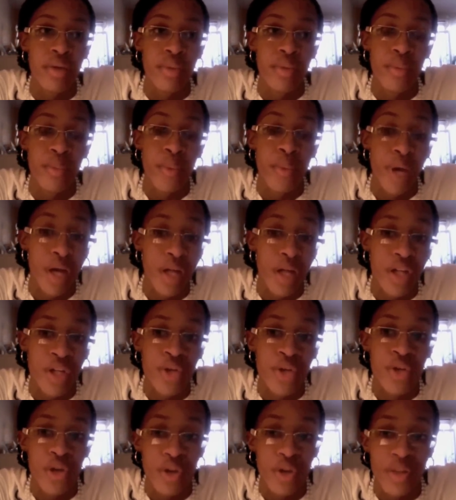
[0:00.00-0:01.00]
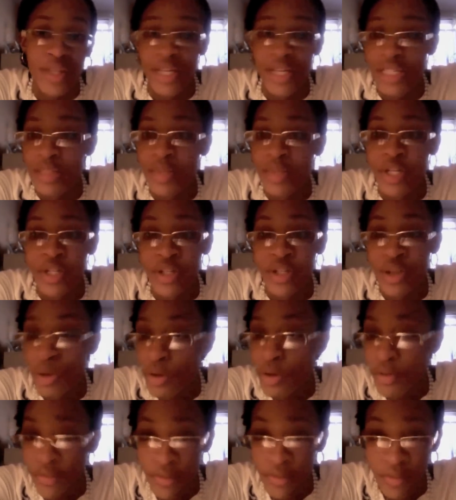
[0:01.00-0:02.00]
well, you know that that's my
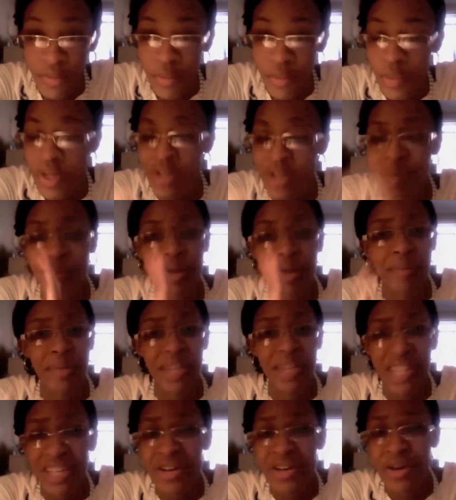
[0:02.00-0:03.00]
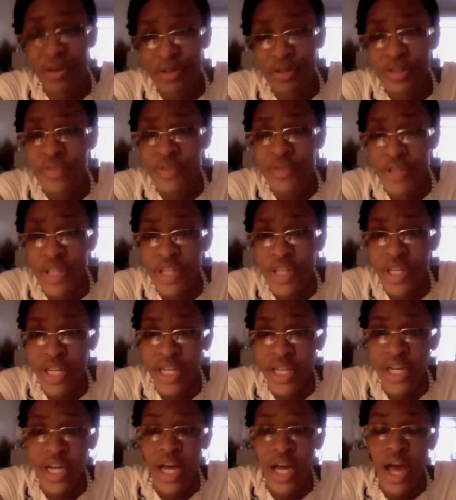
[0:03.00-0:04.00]
goal, one of my many goals for the
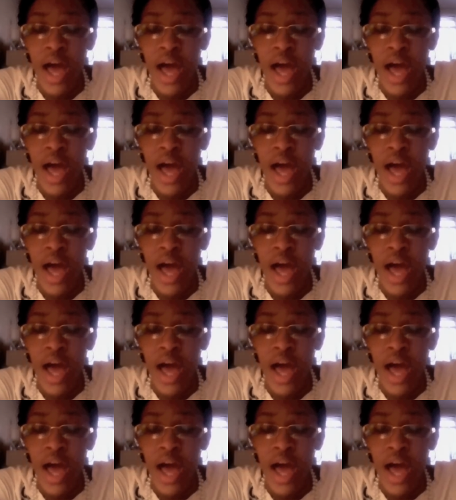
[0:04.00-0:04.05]
year.